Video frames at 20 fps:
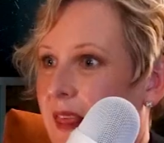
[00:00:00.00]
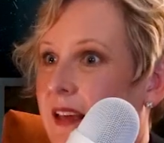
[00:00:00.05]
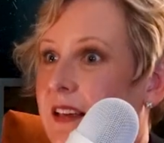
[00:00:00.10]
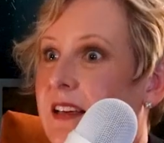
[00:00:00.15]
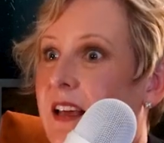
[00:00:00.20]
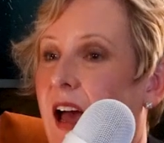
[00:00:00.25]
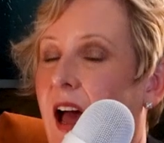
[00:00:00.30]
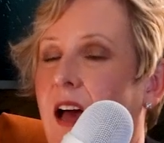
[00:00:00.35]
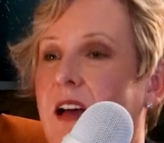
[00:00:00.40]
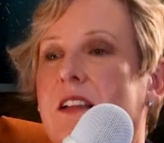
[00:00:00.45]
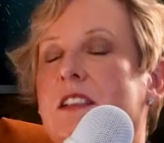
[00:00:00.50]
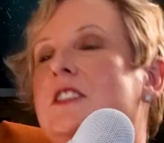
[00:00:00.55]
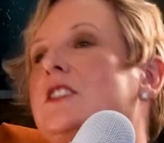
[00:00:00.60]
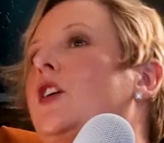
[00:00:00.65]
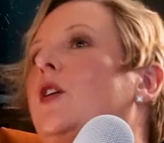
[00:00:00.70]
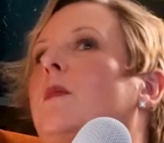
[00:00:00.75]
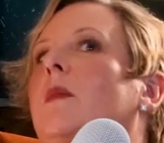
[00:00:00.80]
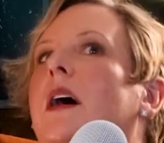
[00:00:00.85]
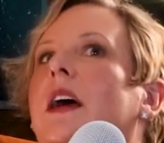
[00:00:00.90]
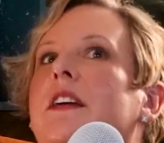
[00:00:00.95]
Yeah.
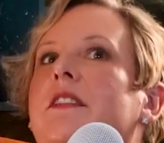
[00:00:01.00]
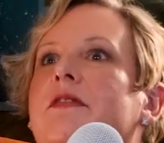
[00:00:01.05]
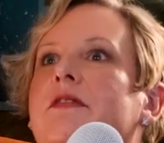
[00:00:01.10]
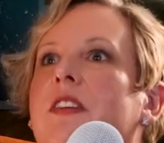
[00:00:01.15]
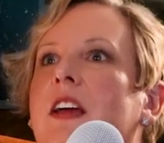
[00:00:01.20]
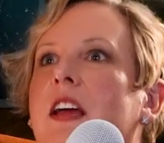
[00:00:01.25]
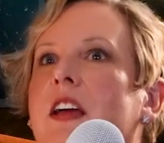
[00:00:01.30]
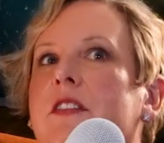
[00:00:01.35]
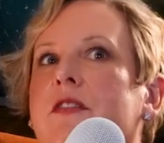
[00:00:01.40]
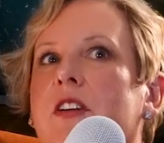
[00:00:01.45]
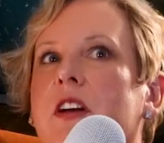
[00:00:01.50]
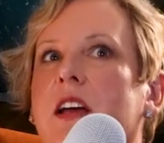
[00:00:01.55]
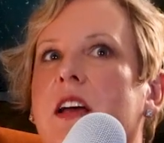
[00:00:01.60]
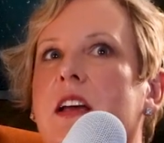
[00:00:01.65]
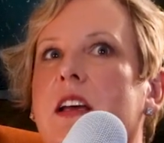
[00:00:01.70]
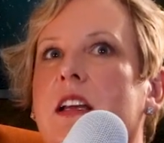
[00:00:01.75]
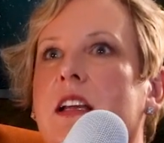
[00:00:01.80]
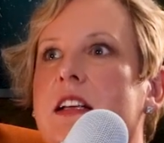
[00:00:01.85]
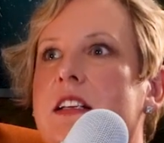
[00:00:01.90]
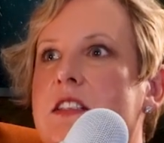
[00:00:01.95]
So my
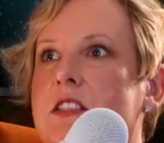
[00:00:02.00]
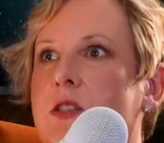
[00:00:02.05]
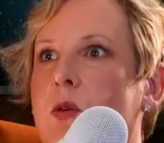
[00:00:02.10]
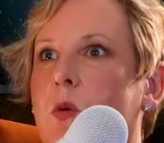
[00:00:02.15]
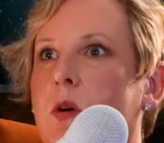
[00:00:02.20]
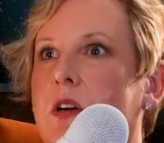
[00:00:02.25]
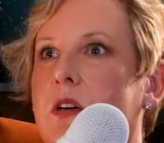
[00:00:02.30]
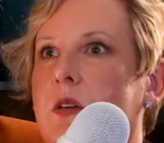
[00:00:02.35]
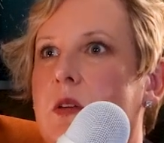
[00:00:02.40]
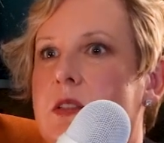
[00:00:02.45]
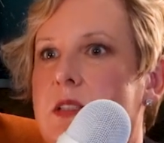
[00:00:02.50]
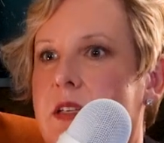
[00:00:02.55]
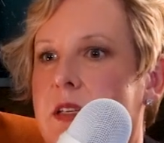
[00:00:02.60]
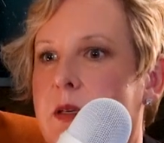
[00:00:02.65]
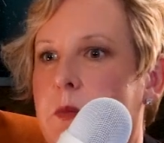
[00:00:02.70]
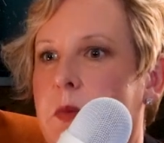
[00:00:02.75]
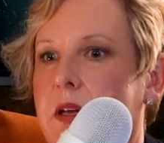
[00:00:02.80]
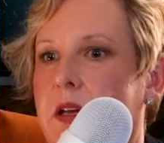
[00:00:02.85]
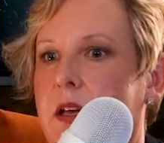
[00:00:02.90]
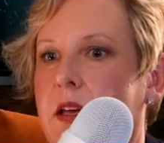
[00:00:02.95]
favorite historical
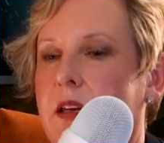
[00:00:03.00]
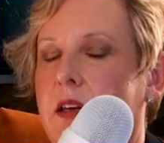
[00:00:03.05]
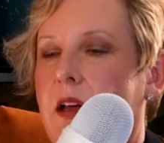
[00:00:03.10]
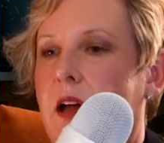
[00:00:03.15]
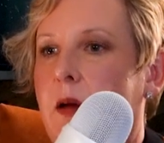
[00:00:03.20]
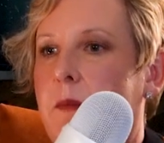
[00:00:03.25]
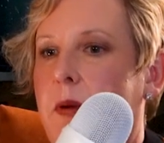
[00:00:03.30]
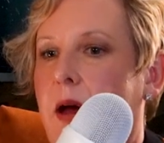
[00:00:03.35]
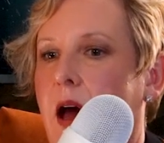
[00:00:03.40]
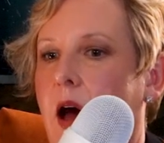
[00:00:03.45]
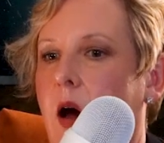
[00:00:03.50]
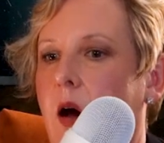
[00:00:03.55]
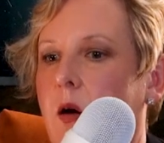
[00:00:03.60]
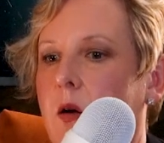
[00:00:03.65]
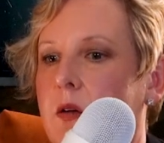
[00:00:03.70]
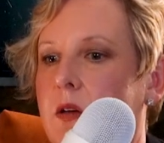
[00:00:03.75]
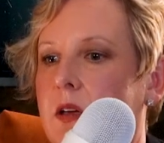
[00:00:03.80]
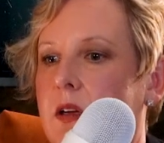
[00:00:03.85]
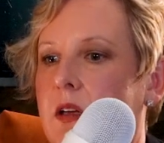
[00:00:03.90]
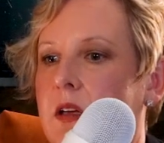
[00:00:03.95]
tidbit
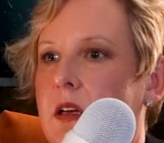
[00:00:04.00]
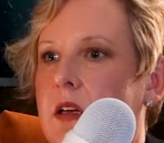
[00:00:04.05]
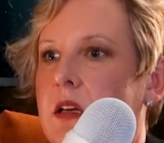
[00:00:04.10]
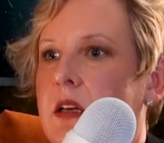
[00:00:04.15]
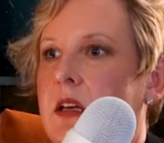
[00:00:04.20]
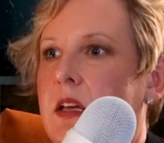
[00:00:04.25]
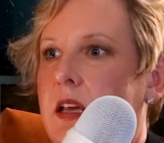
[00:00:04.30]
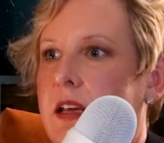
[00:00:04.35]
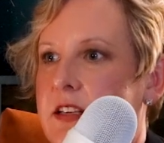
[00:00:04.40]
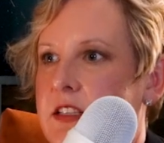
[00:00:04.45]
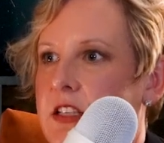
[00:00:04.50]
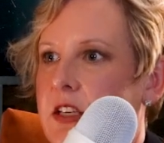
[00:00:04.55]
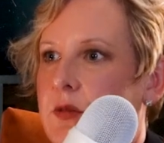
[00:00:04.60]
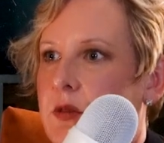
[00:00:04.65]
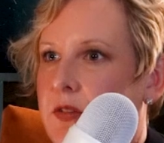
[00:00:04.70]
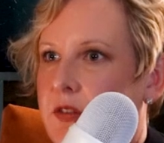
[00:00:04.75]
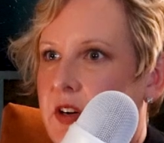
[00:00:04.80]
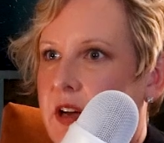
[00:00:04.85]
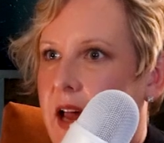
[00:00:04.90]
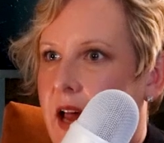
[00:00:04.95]
about Indian
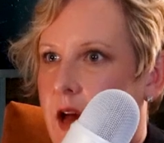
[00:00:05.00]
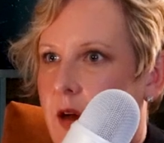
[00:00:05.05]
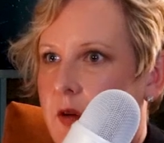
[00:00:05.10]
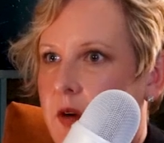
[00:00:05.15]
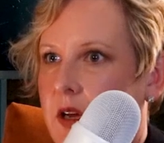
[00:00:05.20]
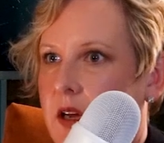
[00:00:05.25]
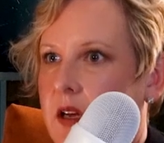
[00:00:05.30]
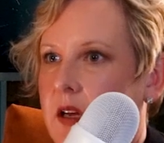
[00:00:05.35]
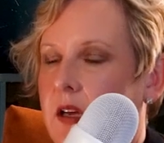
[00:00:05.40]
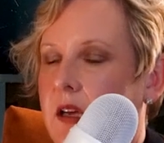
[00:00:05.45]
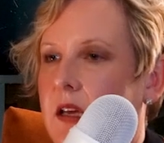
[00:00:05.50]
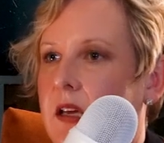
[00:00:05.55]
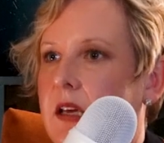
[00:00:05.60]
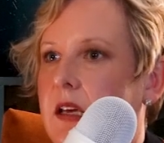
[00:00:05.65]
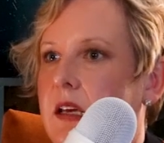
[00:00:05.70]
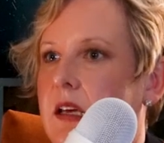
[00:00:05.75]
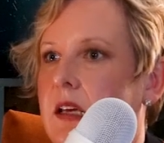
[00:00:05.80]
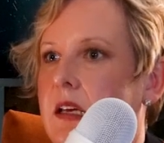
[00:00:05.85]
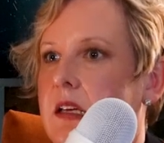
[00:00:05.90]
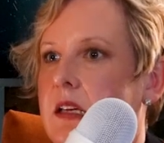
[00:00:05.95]
River County
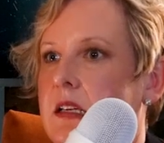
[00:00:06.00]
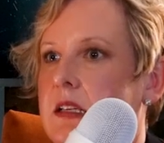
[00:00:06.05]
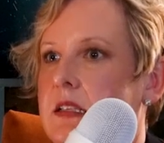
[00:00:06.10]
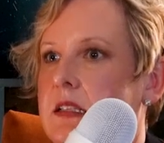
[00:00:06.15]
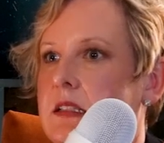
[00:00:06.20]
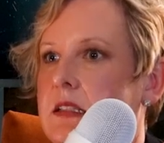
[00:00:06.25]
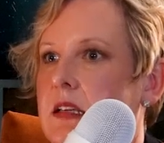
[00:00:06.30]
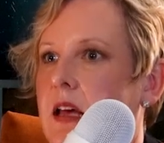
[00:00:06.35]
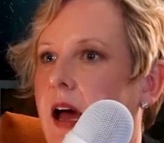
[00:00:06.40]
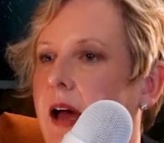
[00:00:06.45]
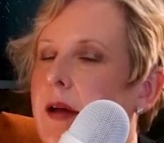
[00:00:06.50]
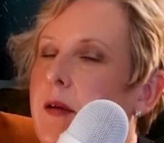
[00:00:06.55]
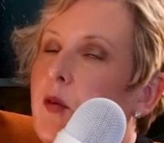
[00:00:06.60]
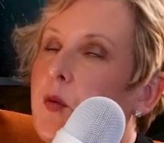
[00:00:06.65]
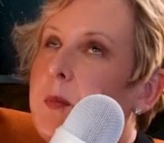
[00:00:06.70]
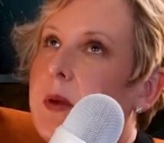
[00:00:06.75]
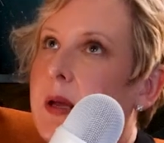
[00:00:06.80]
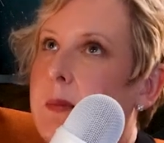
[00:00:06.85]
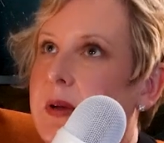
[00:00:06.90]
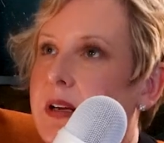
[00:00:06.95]
is,
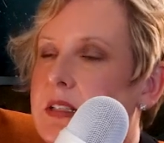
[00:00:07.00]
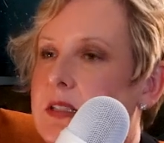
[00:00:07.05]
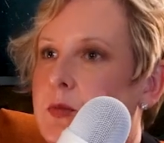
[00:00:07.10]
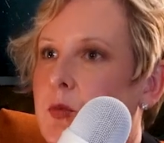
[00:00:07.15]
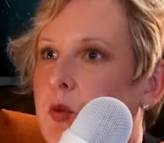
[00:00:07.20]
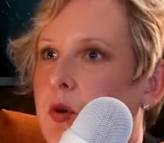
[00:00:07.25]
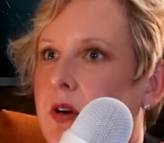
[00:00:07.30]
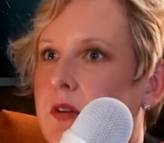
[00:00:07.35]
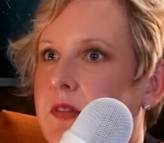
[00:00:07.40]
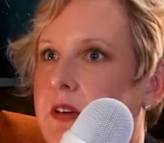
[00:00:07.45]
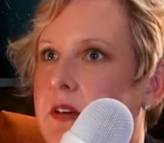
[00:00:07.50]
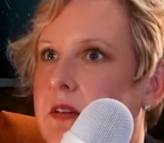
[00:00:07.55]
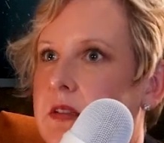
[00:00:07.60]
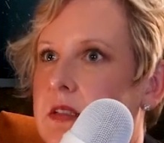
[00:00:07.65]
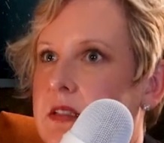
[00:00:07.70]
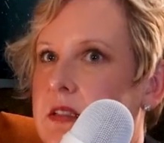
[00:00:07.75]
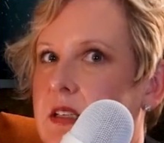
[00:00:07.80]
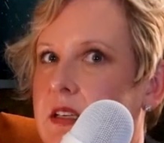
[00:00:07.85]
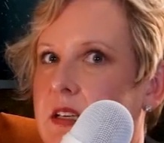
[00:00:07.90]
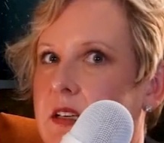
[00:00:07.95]
maybe it's more of a
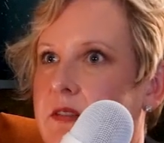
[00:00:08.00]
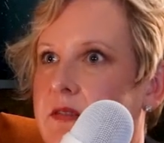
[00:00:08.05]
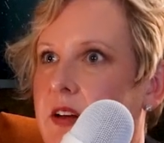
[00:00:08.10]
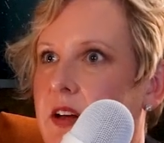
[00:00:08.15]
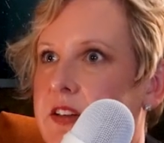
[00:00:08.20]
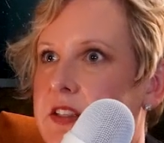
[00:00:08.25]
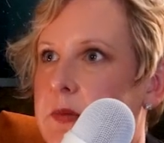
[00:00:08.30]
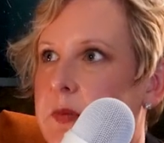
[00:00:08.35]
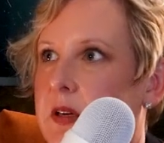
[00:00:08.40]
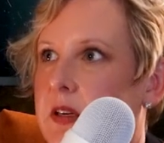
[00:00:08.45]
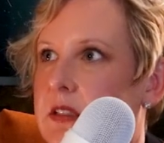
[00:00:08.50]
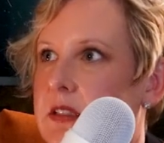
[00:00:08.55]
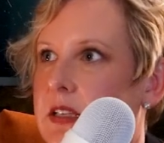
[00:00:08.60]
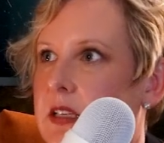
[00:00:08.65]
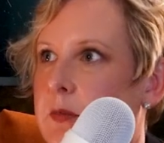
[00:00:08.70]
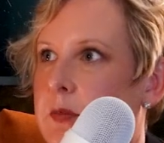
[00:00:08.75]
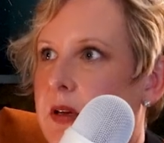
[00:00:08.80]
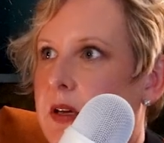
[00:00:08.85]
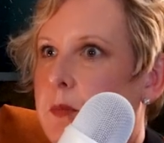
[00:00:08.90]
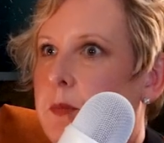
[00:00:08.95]
city of Fellsmere
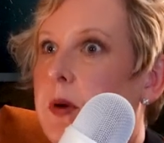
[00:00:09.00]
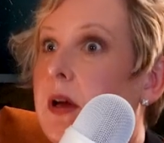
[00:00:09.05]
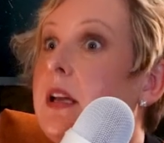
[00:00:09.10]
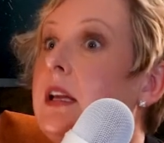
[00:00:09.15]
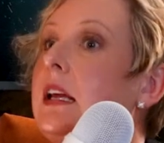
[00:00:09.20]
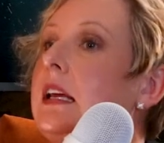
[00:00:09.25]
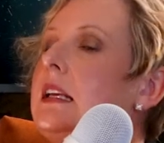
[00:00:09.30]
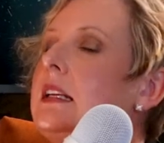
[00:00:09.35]
tidbit, but